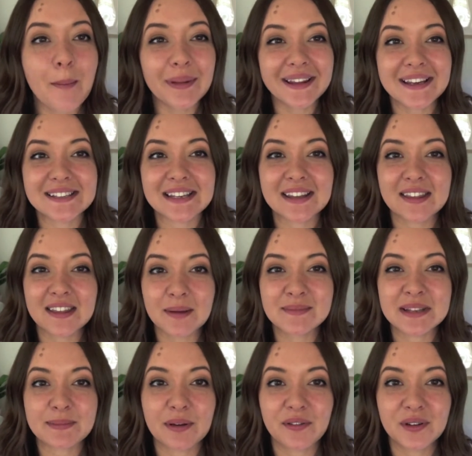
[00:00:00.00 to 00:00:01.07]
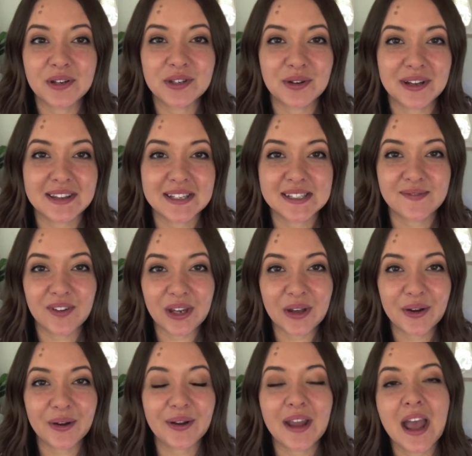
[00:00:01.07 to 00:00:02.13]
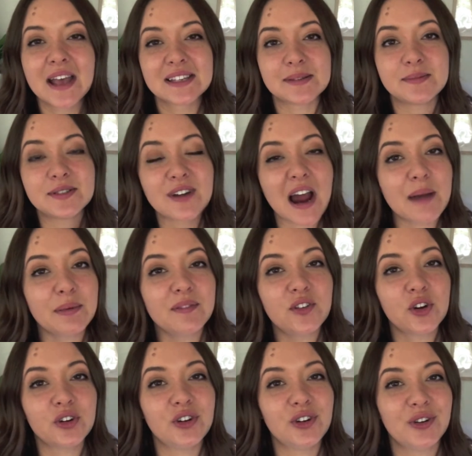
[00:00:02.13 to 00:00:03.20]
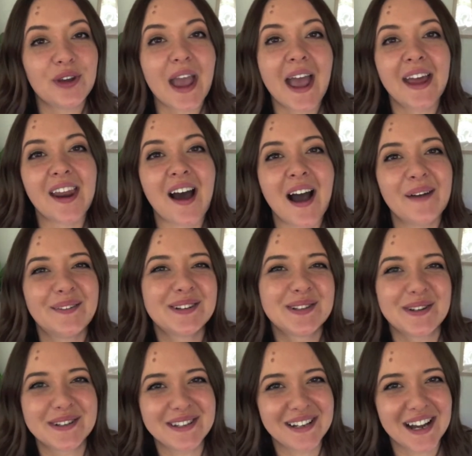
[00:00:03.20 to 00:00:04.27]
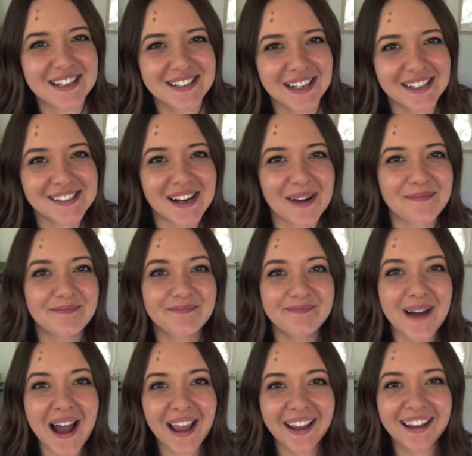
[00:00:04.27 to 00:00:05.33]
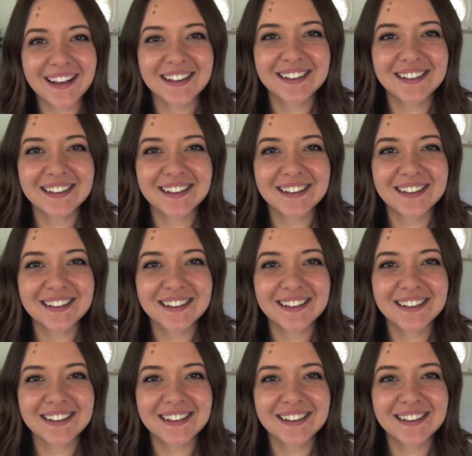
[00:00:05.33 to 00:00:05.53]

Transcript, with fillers: Please hit the thumbs up if you enjoyed this video, subscribe if you're new, and I will talk to you guys next time. Bye!